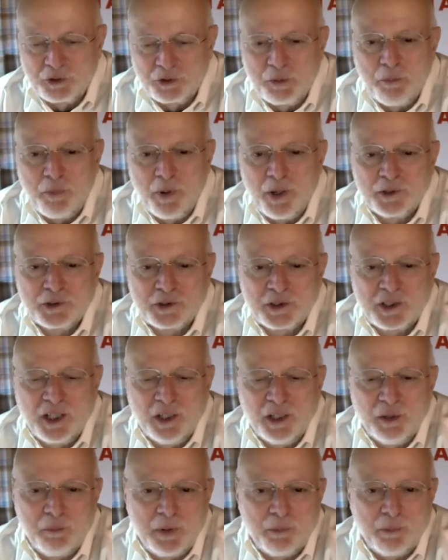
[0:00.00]
the best
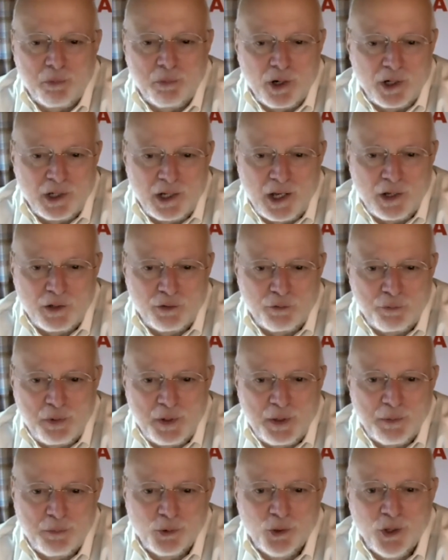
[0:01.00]
can be brought out of
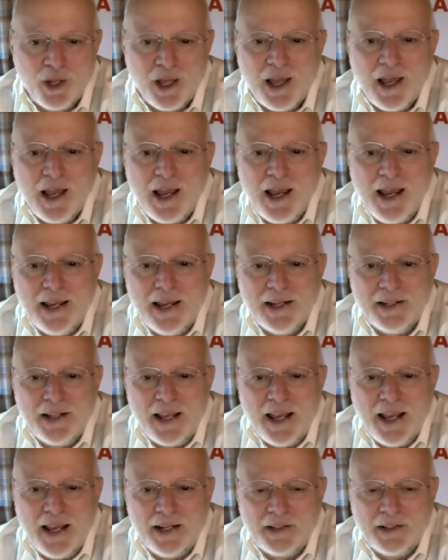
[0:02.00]
people, and
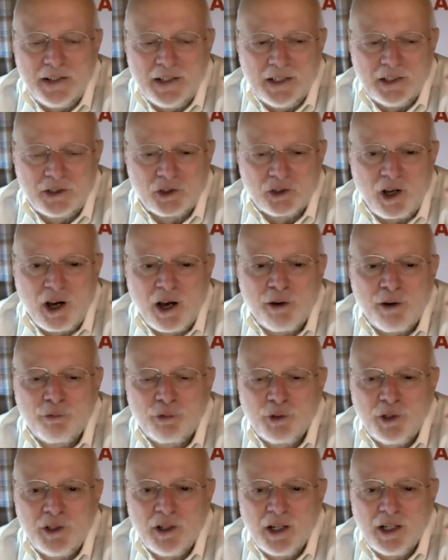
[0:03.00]
it's
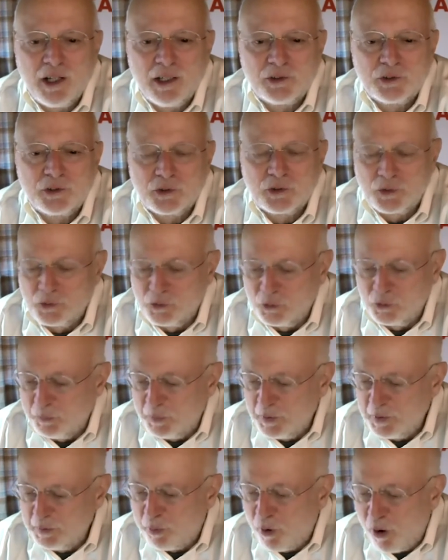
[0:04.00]
awfully nice to
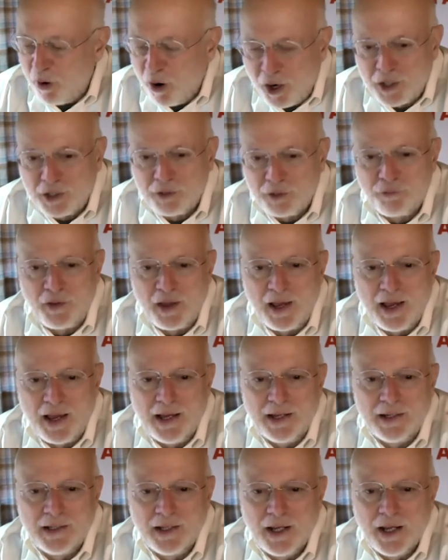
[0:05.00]
be part of
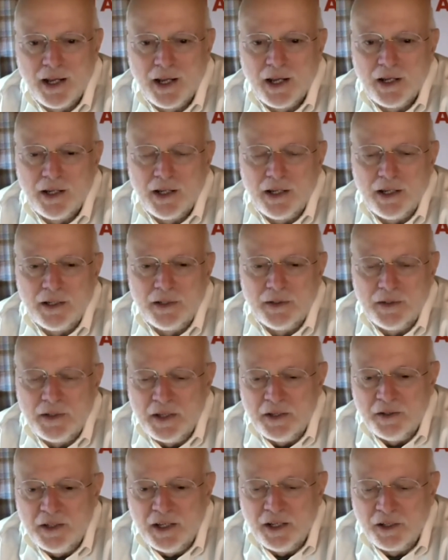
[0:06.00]
that
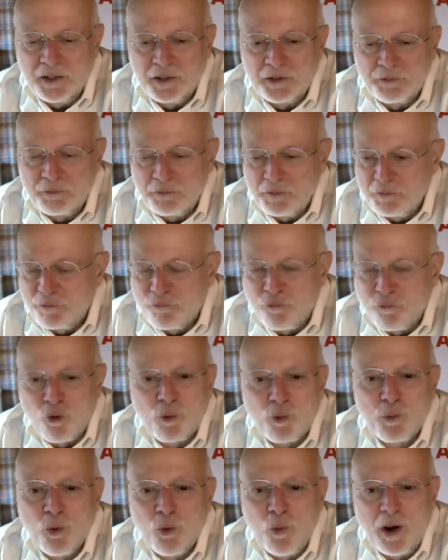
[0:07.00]
in a
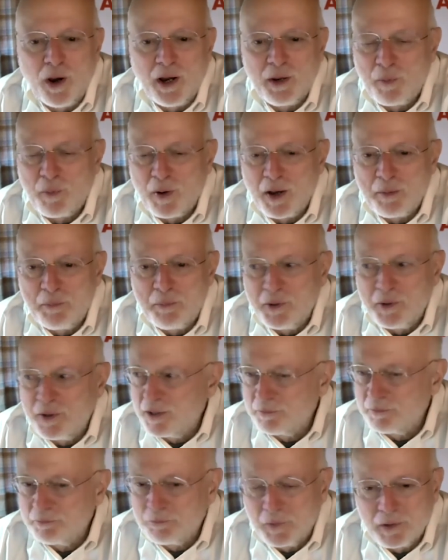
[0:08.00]
formal way by
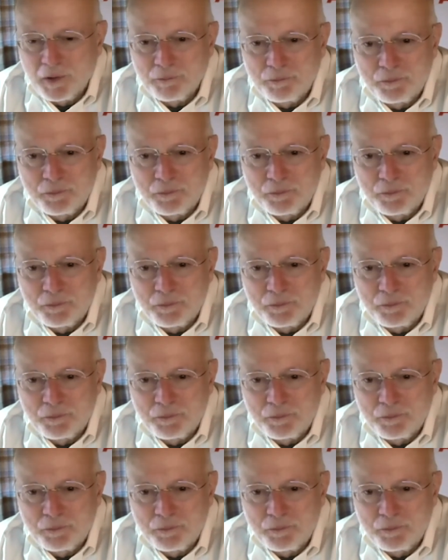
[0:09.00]
being